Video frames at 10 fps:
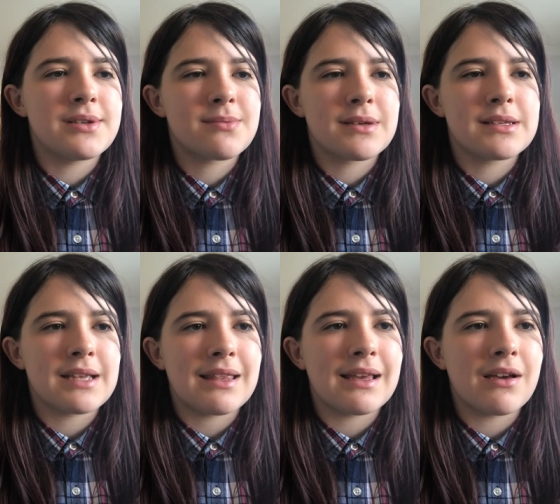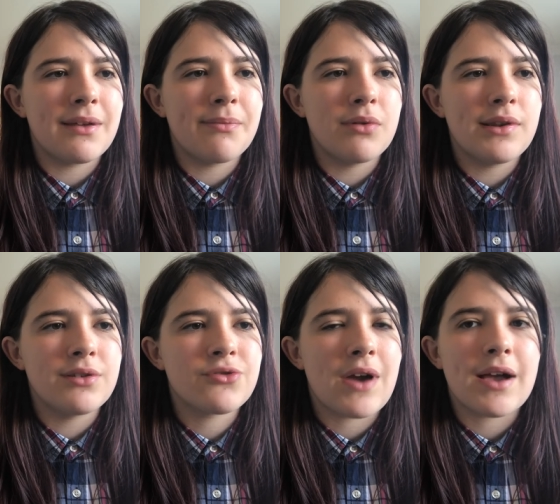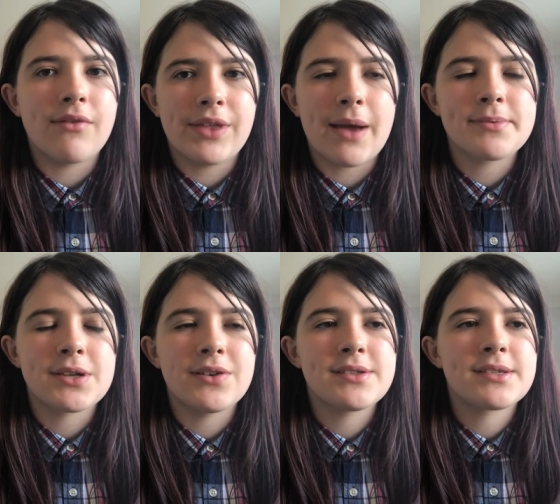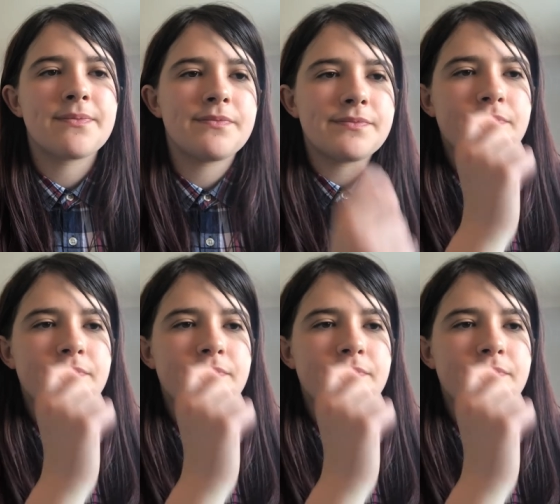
just because I think I will lose track of all the episodes.